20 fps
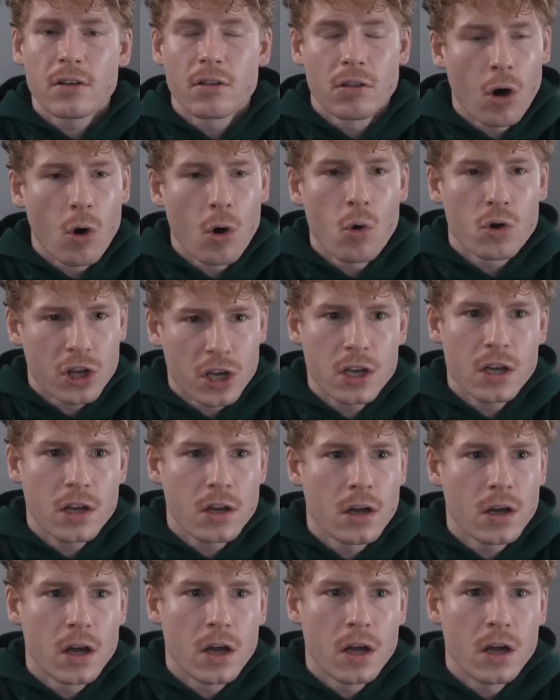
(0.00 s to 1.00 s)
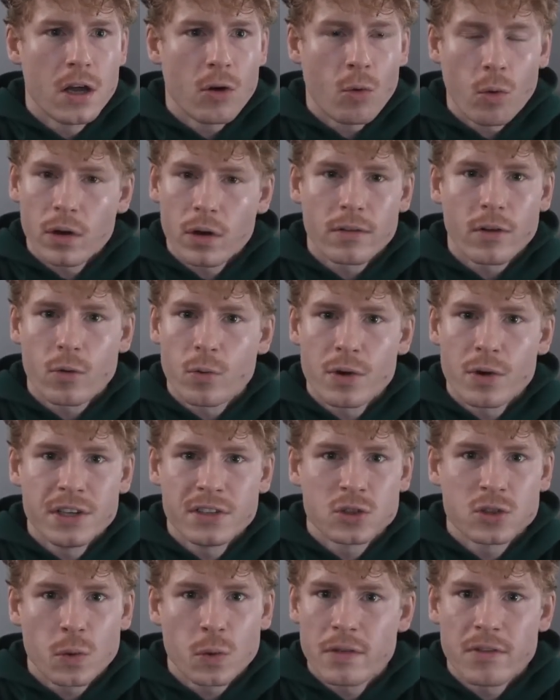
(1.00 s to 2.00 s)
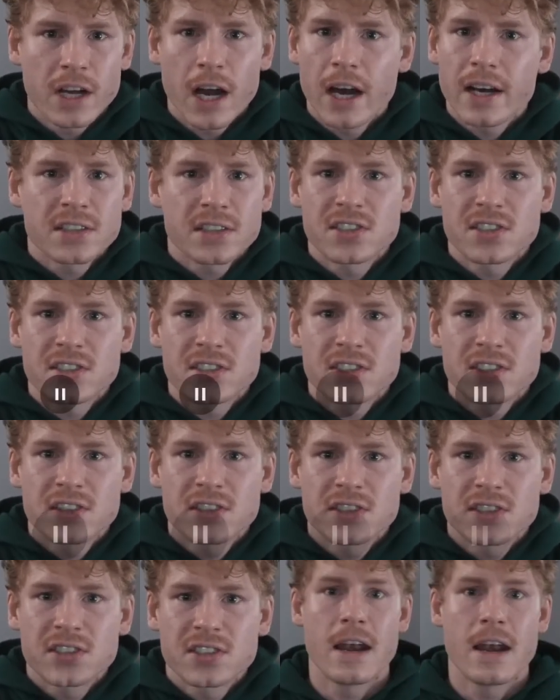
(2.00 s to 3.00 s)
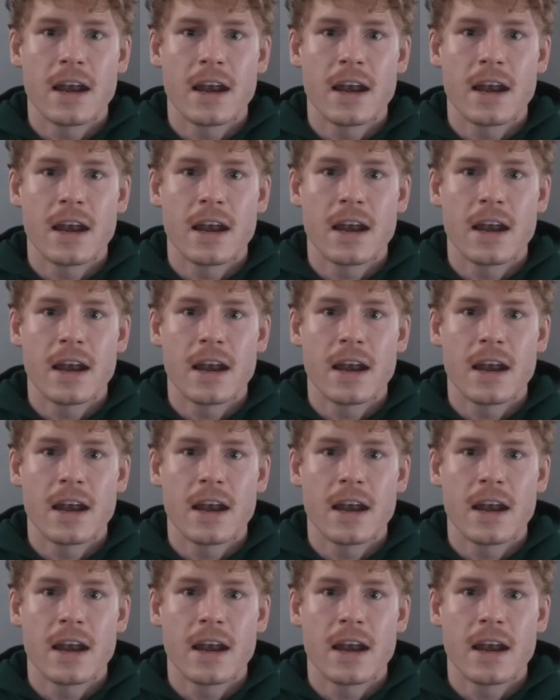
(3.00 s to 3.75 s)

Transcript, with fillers: low key. One of the reasons we even got a... Isn't... To rep